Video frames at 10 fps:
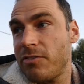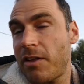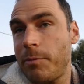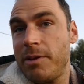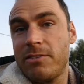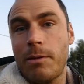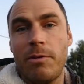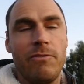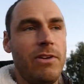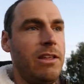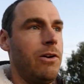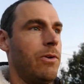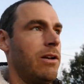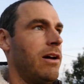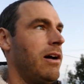if that'll be a separate video
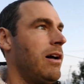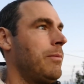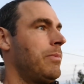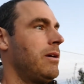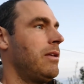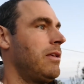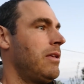or not, but